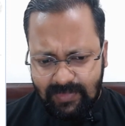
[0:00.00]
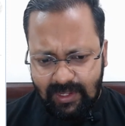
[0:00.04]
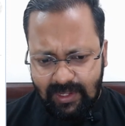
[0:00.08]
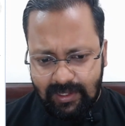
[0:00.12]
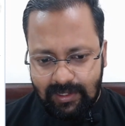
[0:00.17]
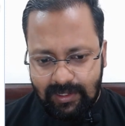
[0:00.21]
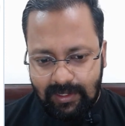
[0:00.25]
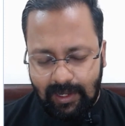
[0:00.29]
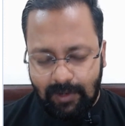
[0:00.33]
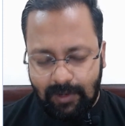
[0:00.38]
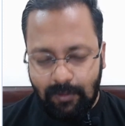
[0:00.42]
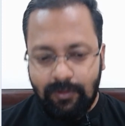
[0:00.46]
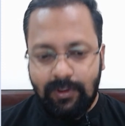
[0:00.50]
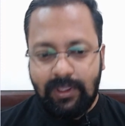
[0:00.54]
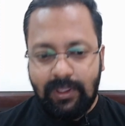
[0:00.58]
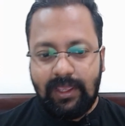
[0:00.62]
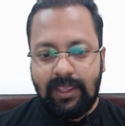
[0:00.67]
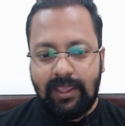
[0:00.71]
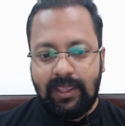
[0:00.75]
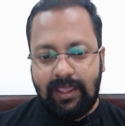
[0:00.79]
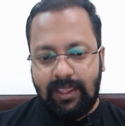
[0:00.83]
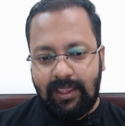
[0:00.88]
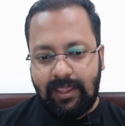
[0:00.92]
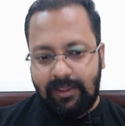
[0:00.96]
Now
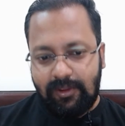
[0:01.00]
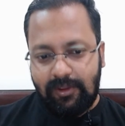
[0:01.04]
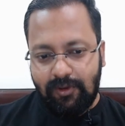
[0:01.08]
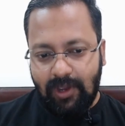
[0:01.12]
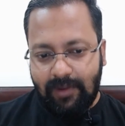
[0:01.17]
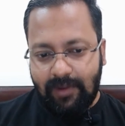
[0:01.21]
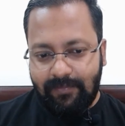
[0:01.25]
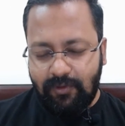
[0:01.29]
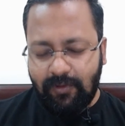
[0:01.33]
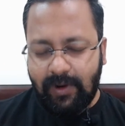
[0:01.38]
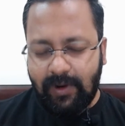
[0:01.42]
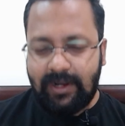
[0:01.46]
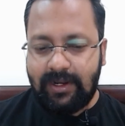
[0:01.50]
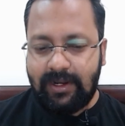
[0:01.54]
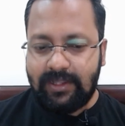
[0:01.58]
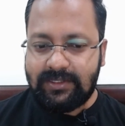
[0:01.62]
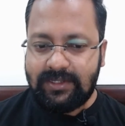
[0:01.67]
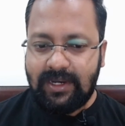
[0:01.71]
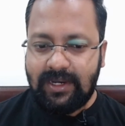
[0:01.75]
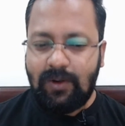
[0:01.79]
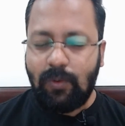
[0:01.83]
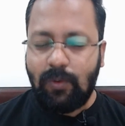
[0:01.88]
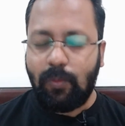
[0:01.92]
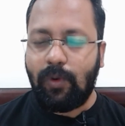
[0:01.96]
you have to
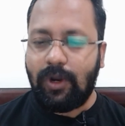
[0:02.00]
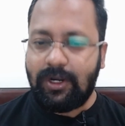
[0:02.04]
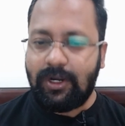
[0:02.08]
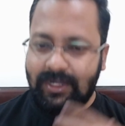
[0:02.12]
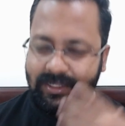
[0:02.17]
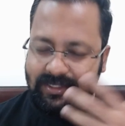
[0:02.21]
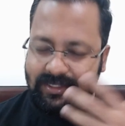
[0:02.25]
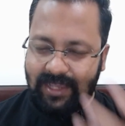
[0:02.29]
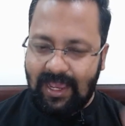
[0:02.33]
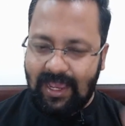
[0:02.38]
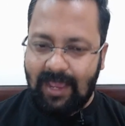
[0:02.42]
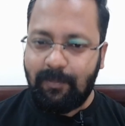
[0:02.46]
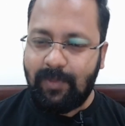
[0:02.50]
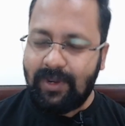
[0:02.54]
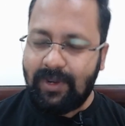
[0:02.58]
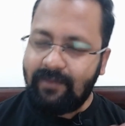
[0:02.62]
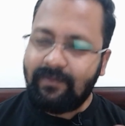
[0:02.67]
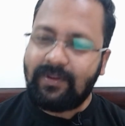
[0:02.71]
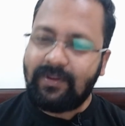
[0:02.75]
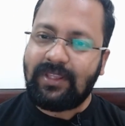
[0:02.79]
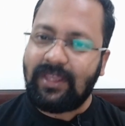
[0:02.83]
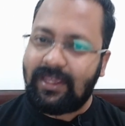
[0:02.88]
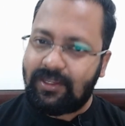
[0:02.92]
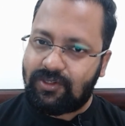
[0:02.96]
understand what is happening
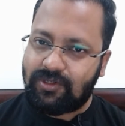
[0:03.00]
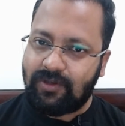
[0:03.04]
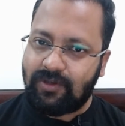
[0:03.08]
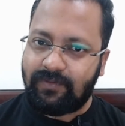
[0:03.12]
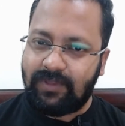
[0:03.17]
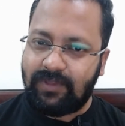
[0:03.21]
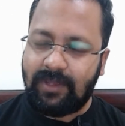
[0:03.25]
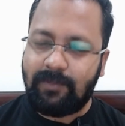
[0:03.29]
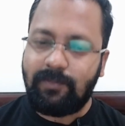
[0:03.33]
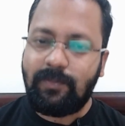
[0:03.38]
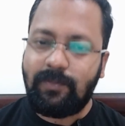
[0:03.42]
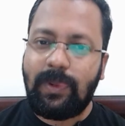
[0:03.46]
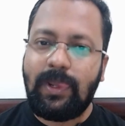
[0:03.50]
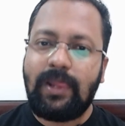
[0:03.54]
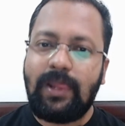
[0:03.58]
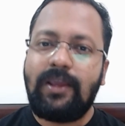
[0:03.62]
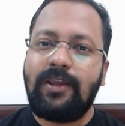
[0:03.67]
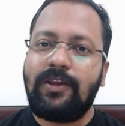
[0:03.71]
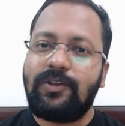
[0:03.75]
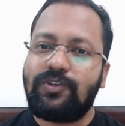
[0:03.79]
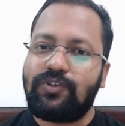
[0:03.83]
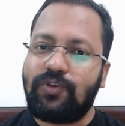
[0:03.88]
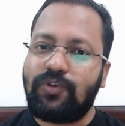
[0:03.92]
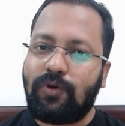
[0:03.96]
with each of them.
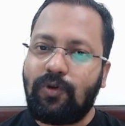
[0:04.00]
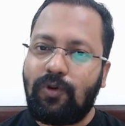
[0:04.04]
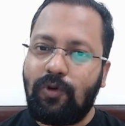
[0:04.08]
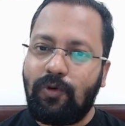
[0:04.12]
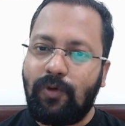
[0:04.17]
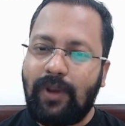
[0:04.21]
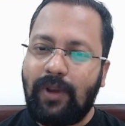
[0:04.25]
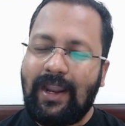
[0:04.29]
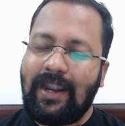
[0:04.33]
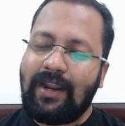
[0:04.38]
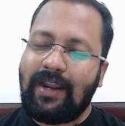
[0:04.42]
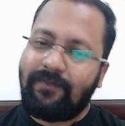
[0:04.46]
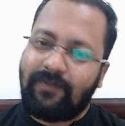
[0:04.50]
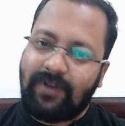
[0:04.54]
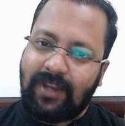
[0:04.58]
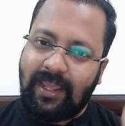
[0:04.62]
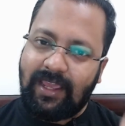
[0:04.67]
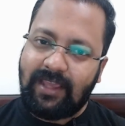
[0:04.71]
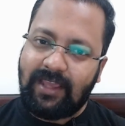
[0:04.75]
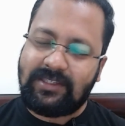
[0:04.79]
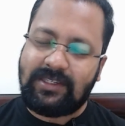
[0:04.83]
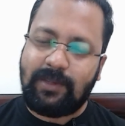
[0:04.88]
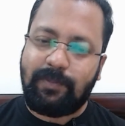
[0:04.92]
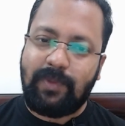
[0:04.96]
So chloride, if
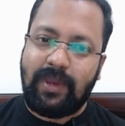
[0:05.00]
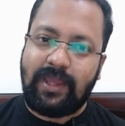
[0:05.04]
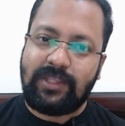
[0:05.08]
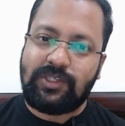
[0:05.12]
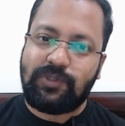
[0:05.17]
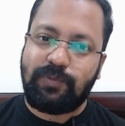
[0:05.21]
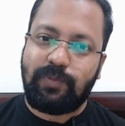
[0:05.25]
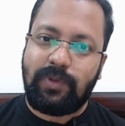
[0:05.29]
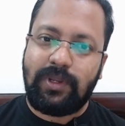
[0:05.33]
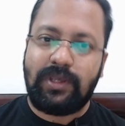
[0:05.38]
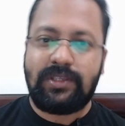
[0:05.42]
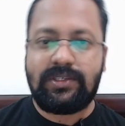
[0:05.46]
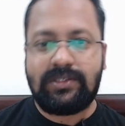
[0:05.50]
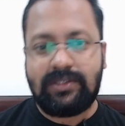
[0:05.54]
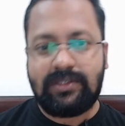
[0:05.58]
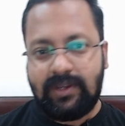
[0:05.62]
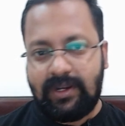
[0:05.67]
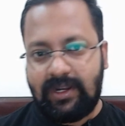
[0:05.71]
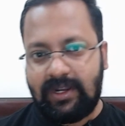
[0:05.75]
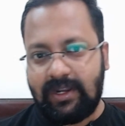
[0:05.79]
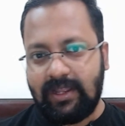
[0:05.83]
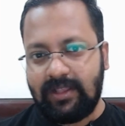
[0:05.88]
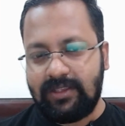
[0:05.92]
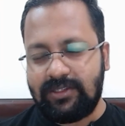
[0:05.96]
takes up H plus,
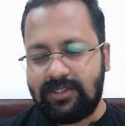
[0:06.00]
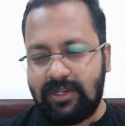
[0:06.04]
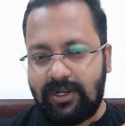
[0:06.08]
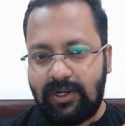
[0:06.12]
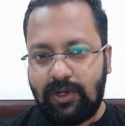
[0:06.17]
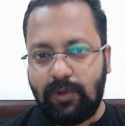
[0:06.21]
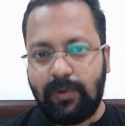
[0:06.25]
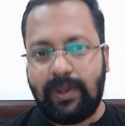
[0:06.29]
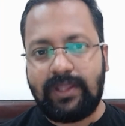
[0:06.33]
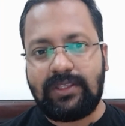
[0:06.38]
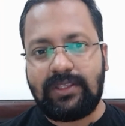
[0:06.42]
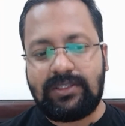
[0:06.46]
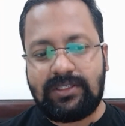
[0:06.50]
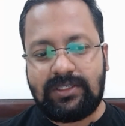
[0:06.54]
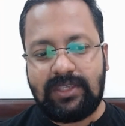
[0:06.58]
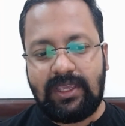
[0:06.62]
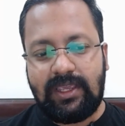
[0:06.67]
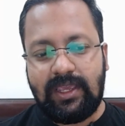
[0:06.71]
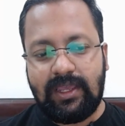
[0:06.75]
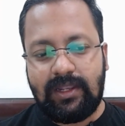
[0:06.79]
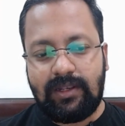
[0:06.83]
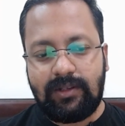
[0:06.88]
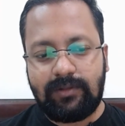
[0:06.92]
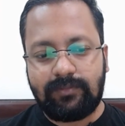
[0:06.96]
it turns into
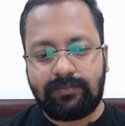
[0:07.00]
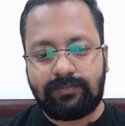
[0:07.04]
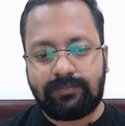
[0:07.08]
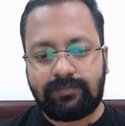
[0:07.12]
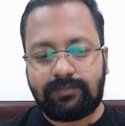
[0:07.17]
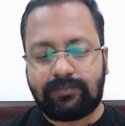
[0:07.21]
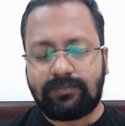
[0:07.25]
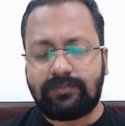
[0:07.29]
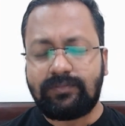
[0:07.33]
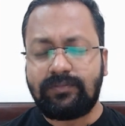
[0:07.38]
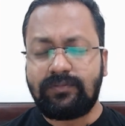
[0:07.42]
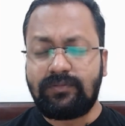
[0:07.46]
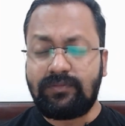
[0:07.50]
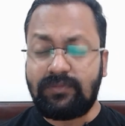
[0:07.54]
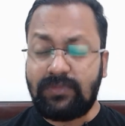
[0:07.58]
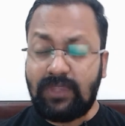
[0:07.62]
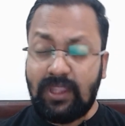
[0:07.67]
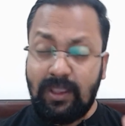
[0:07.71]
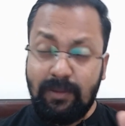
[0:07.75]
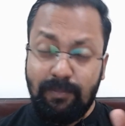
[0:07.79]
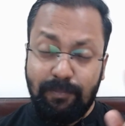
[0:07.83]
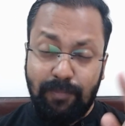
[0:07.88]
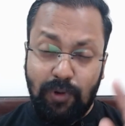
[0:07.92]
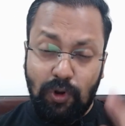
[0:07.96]
HCl.
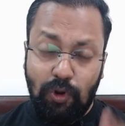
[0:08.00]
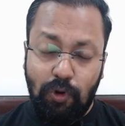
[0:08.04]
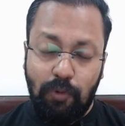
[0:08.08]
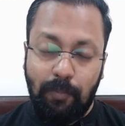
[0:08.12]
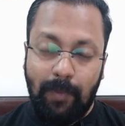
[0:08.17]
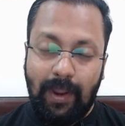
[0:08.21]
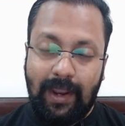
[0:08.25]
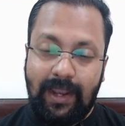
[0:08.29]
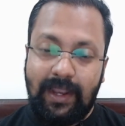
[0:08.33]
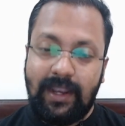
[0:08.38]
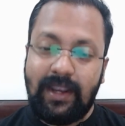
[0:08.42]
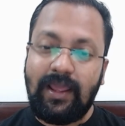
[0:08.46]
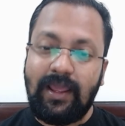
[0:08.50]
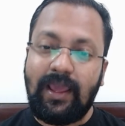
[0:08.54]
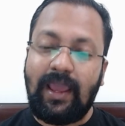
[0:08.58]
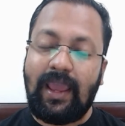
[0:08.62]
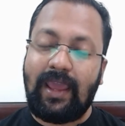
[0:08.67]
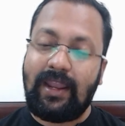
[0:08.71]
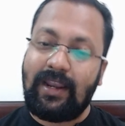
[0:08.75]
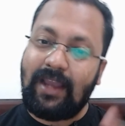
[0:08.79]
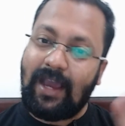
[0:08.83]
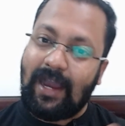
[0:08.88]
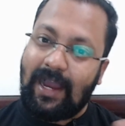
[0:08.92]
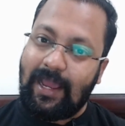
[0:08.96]
Bromide
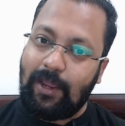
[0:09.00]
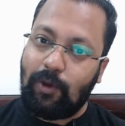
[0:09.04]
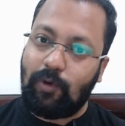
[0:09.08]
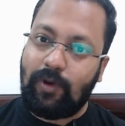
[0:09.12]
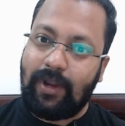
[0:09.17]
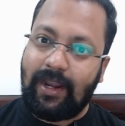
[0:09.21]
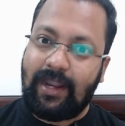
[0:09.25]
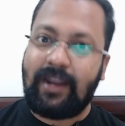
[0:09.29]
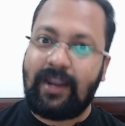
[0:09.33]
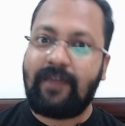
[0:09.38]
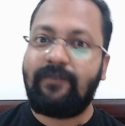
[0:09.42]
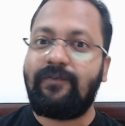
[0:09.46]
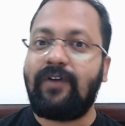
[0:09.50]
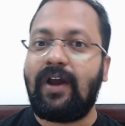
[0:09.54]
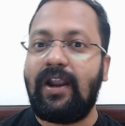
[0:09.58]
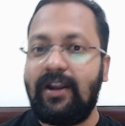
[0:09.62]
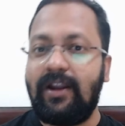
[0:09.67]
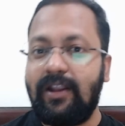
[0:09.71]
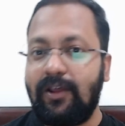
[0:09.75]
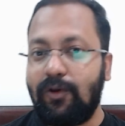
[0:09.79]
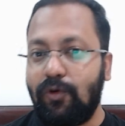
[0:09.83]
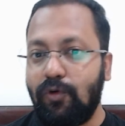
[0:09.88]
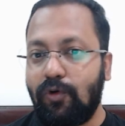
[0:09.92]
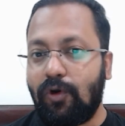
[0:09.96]
and iodide, if
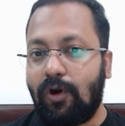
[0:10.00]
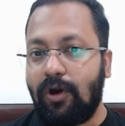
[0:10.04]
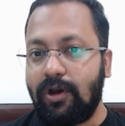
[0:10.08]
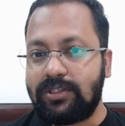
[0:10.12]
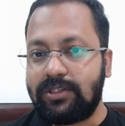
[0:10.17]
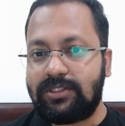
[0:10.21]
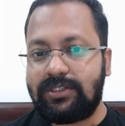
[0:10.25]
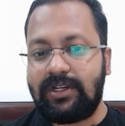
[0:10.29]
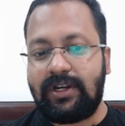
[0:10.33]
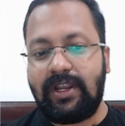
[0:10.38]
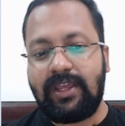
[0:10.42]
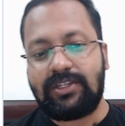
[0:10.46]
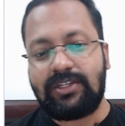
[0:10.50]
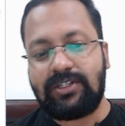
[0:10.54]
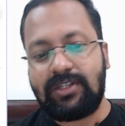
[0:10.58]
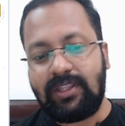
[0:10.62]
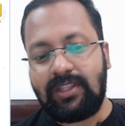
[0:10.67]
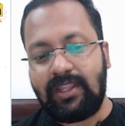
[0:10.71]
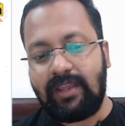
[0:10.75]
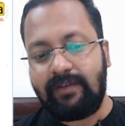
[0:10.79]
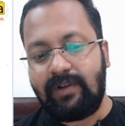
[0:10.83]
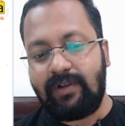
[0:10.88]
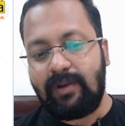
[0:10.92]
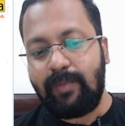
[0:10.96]
undergo oxidation,
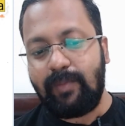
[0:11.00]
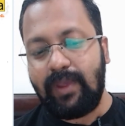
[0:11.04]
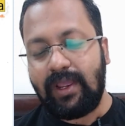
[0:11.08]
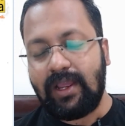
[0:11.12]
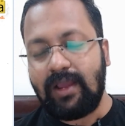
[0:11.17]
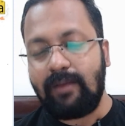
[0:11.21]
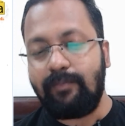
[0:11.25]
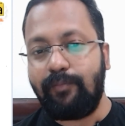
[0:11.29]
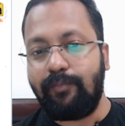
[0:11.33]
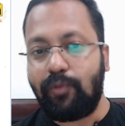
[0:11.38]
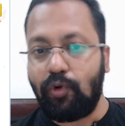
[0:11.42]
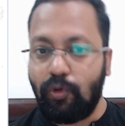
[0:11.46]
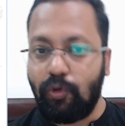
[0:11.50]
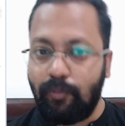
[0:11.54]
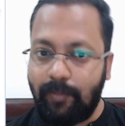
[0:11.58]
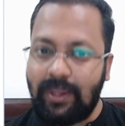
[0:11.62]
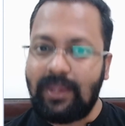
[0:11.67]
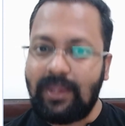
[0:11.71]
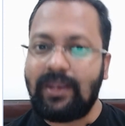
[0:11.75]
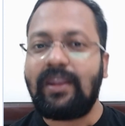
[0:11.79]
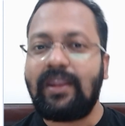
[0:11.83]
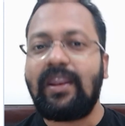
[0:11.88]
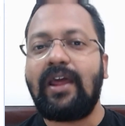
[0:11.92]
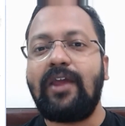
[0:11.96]
they will become
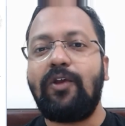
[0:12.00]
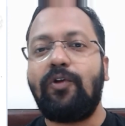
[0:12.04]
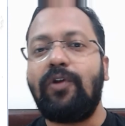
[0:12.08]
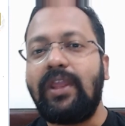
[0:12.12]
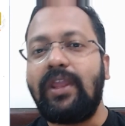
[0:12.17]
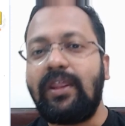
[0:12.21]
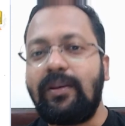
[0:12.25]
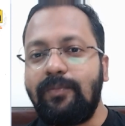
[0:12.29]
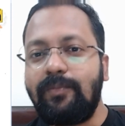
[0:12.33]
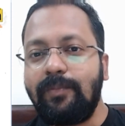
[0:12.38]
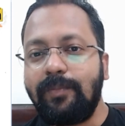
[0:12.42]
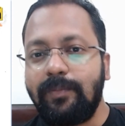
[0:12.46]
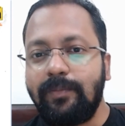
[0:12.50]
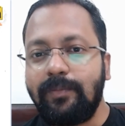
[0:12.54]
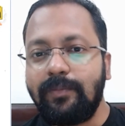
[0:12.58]
bromine and iodine.